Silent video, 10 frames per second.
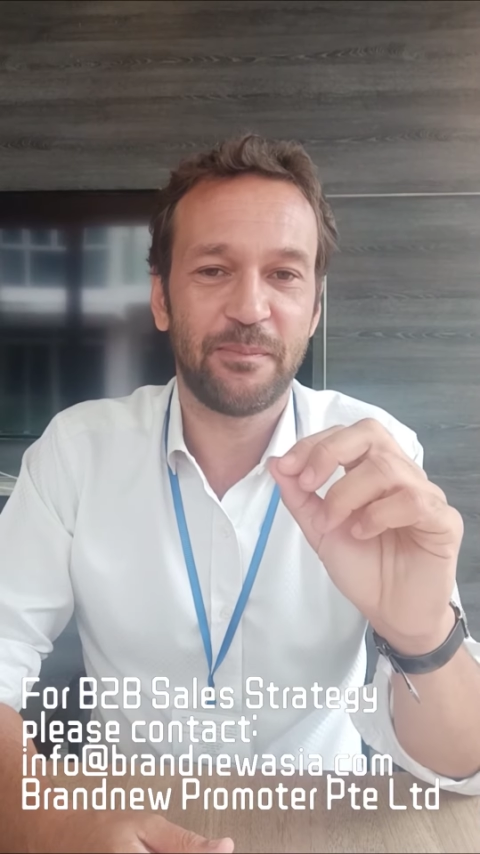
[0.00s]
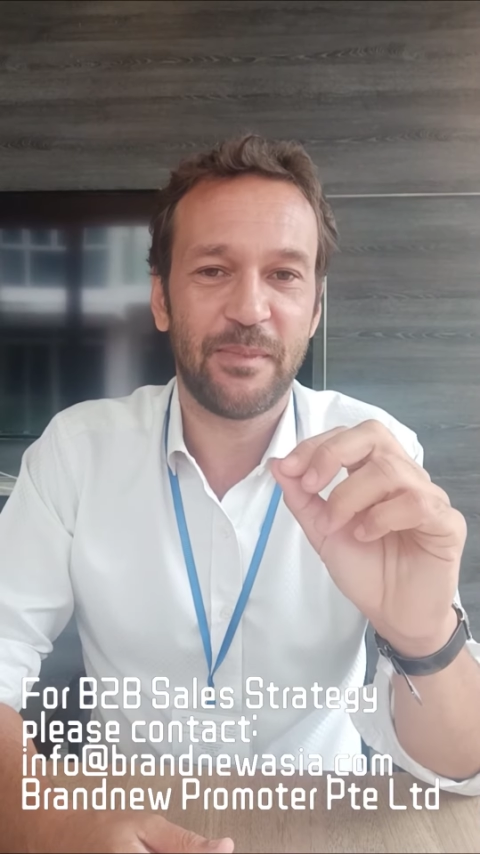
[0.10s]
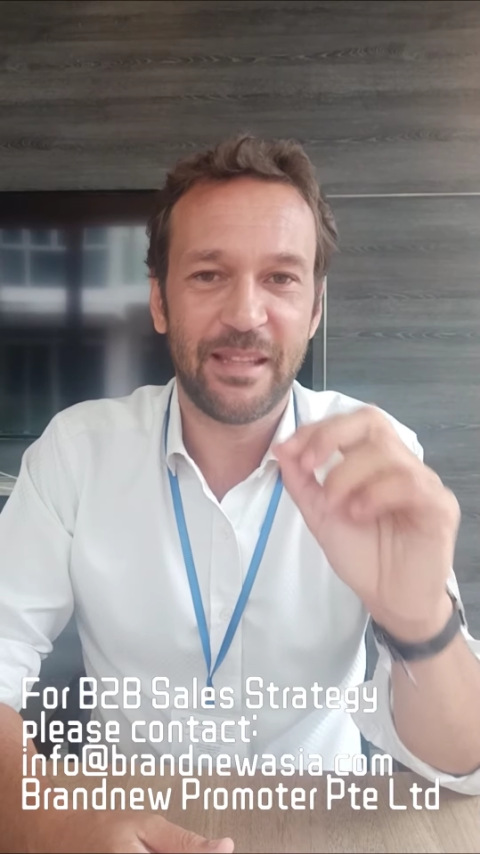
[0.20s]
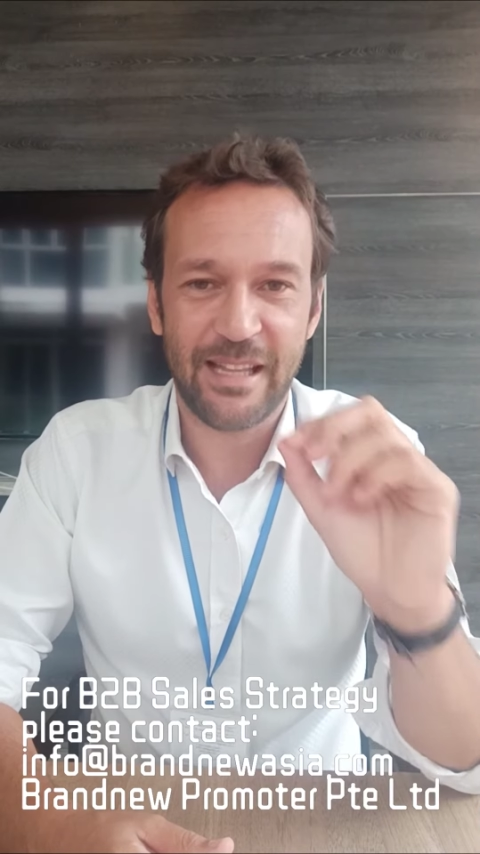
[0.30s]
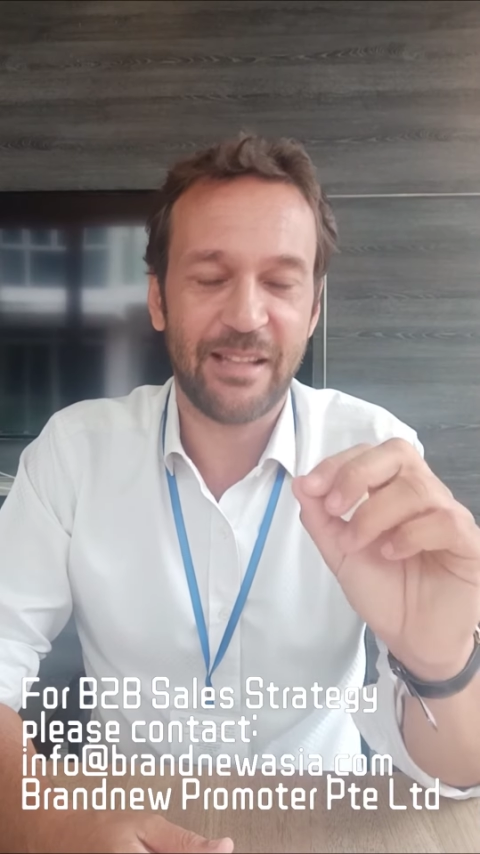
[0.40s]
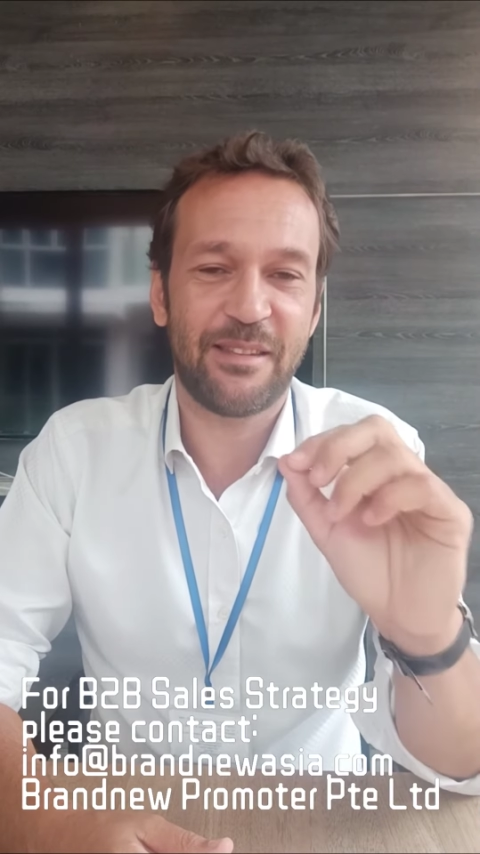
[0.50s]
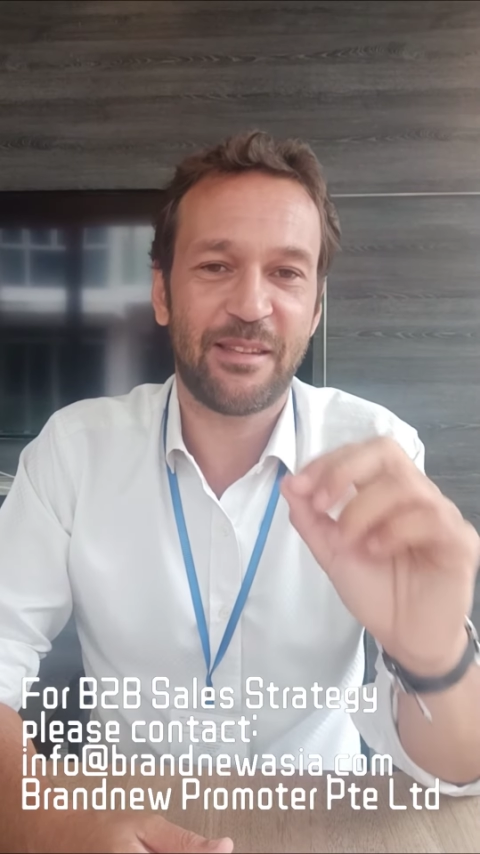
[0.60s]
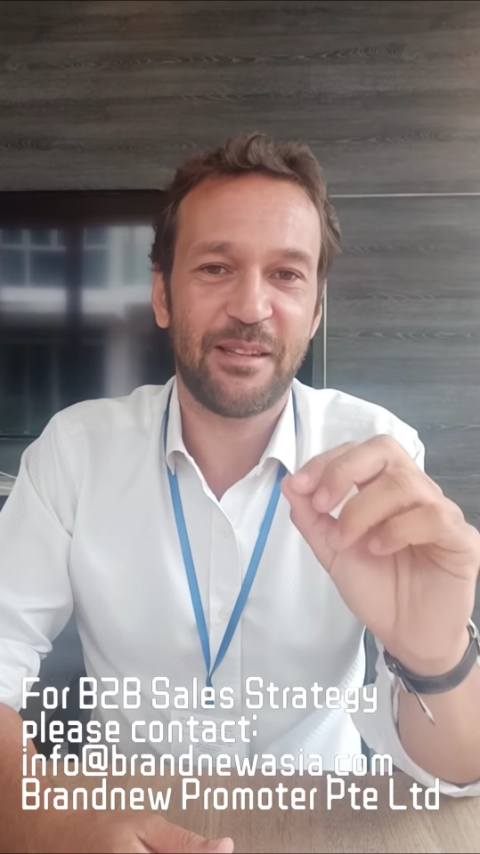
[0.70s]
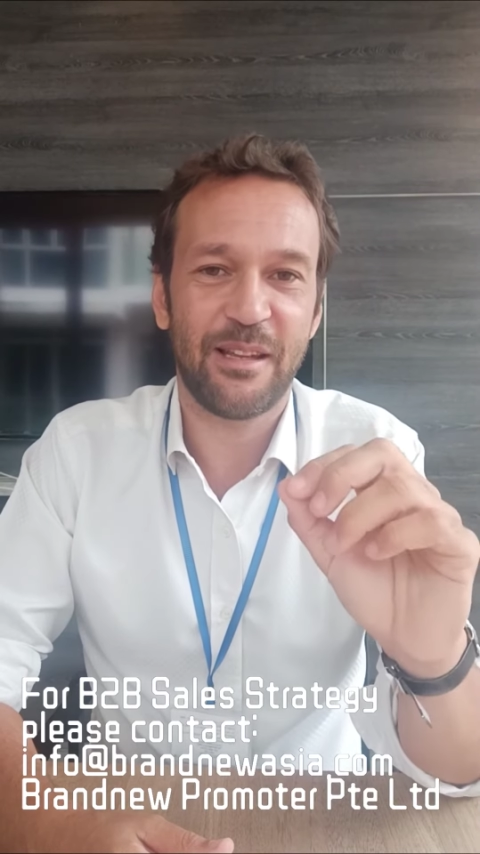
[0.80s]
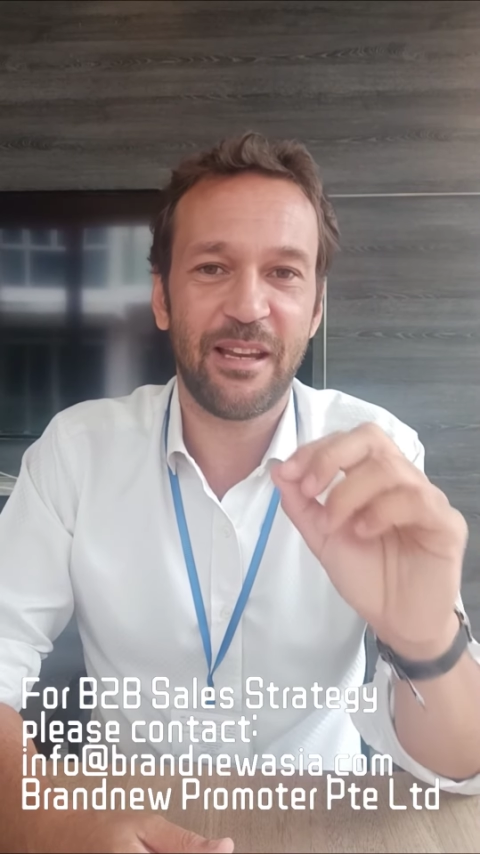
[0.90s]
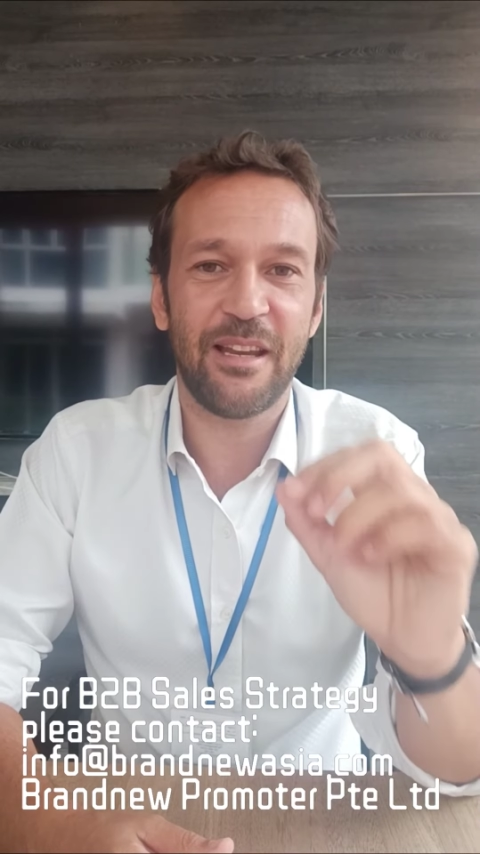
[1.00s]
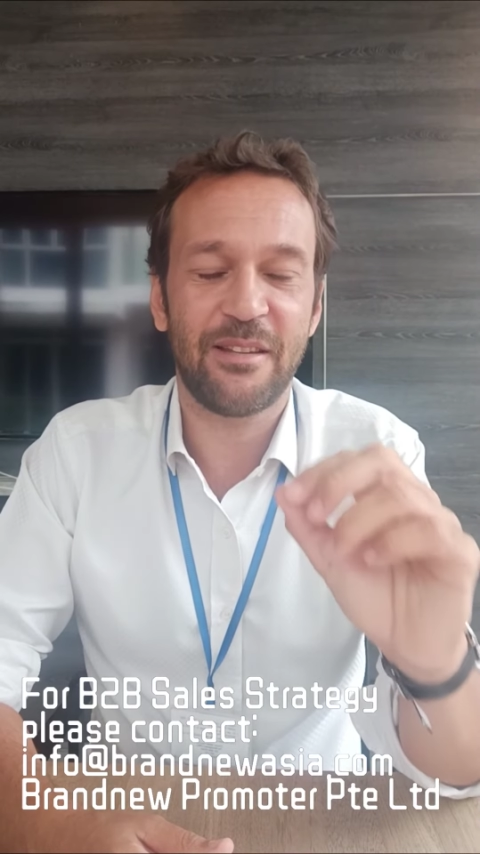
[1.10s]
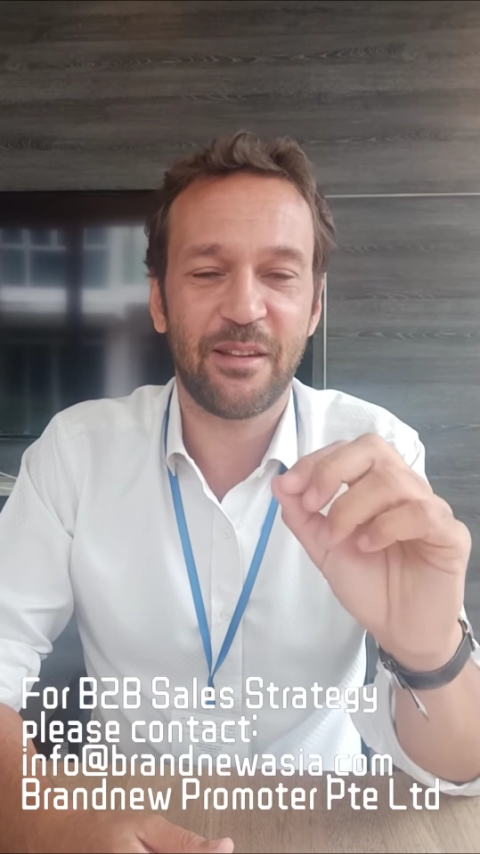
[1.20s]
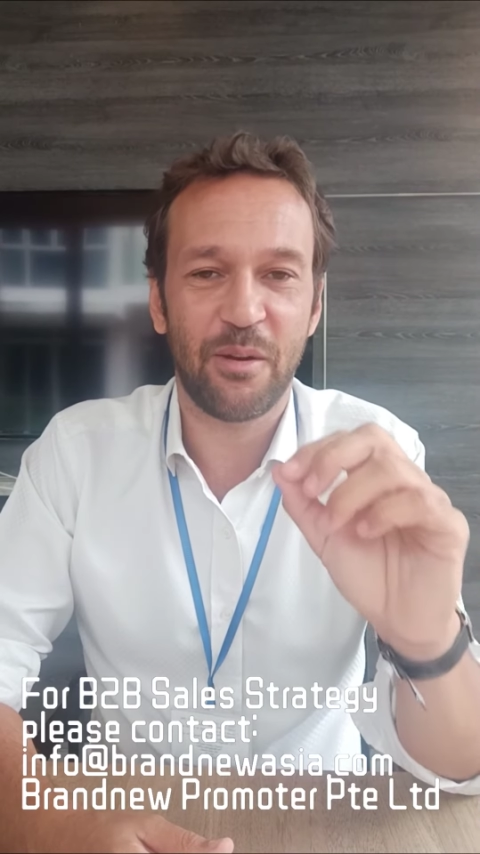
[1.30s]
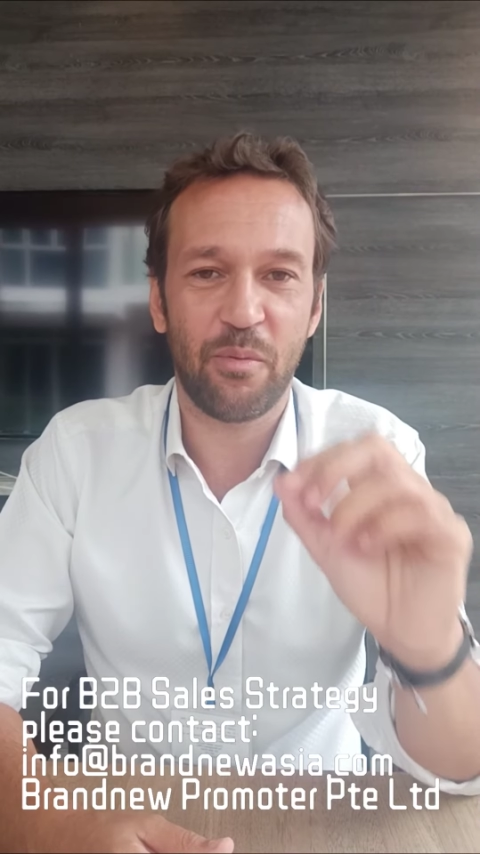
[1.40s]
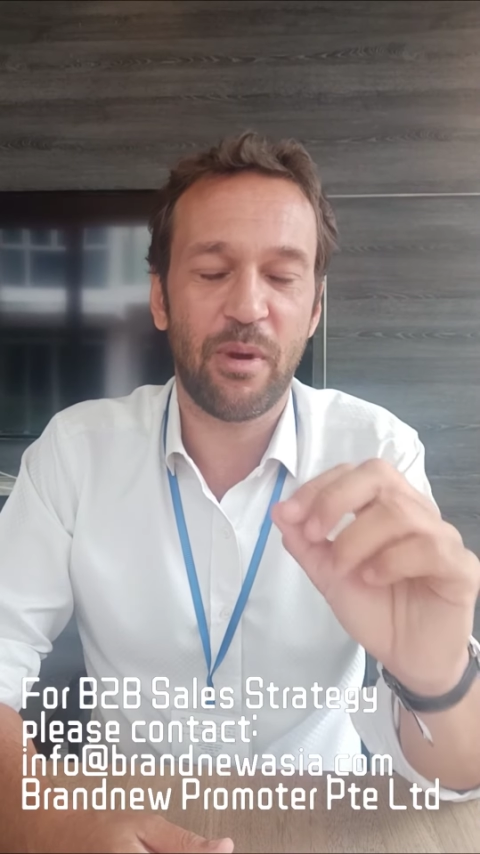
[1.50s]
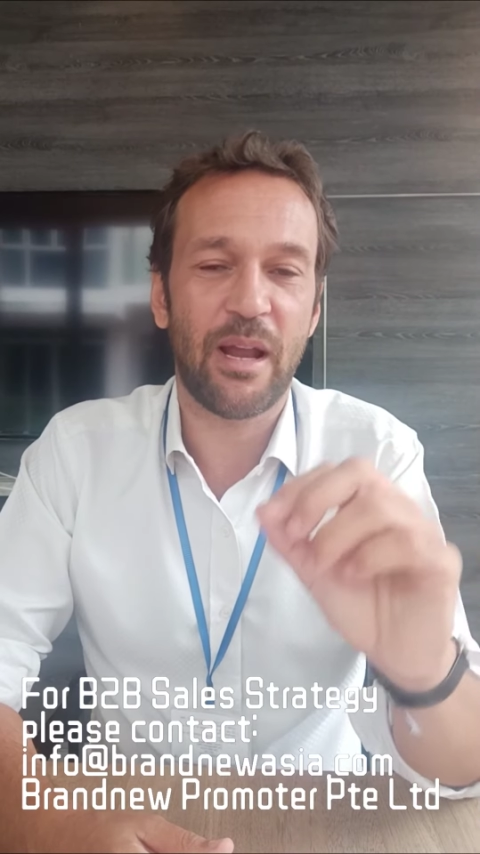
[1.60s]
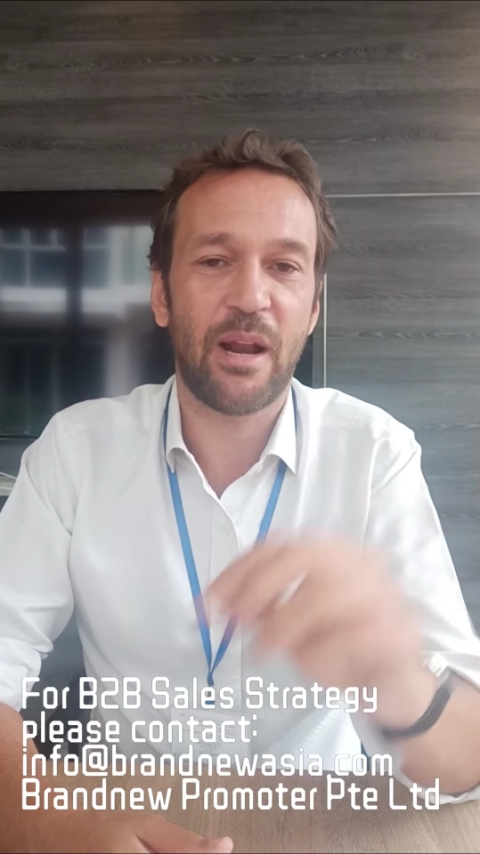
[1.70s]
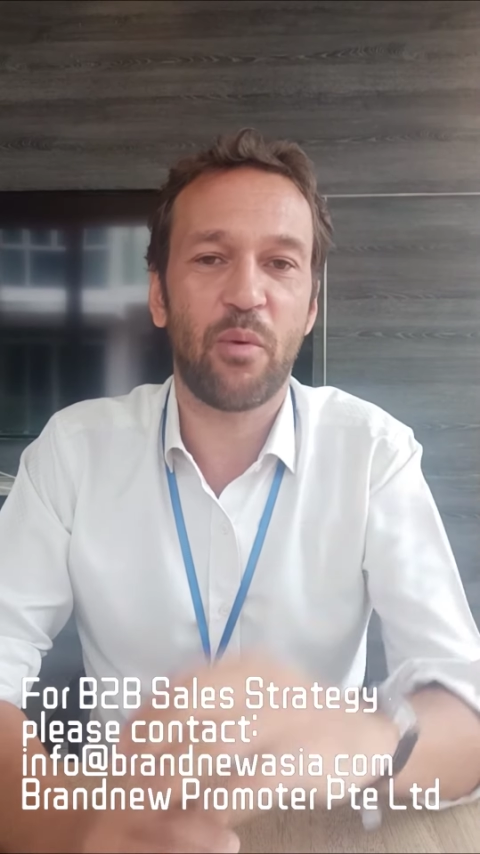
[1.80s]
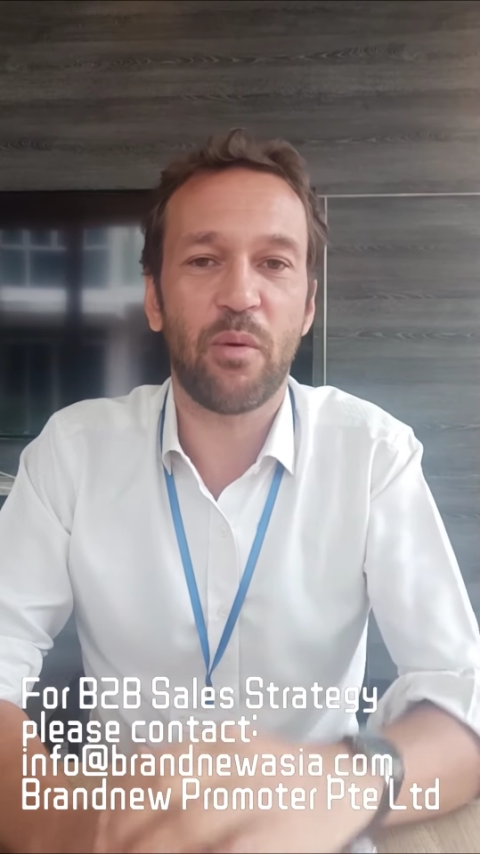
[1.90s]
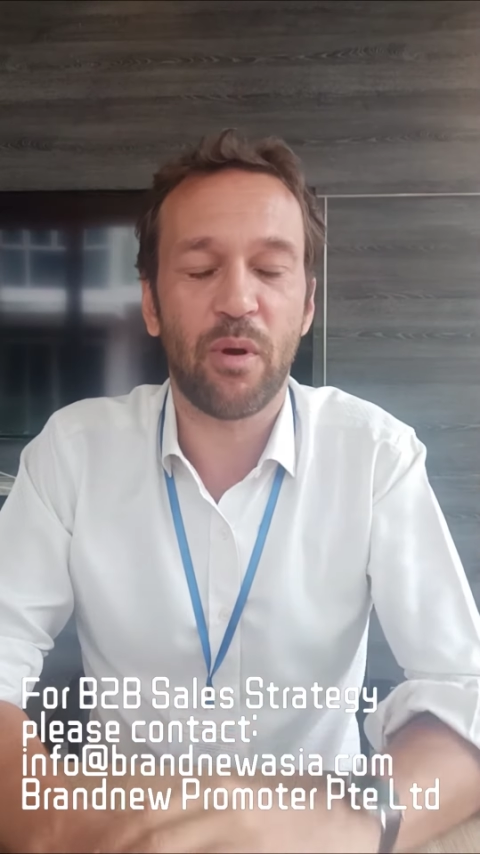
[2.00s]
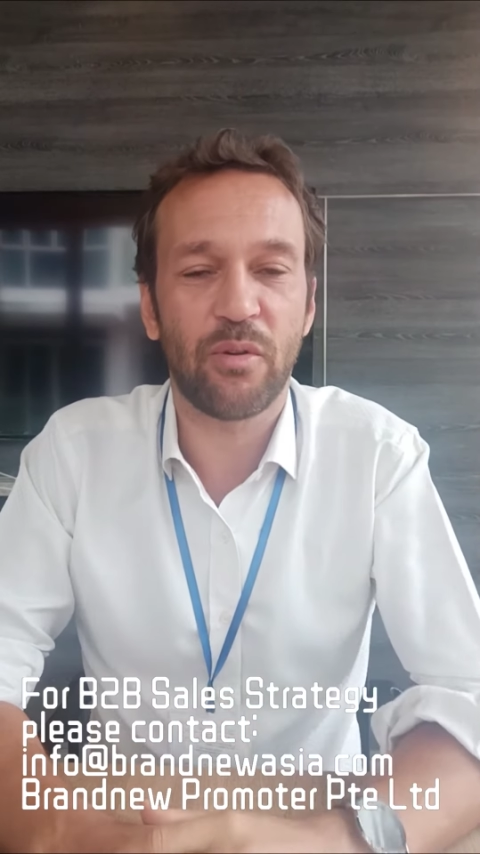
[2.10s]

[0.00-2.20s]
That is uh, where we want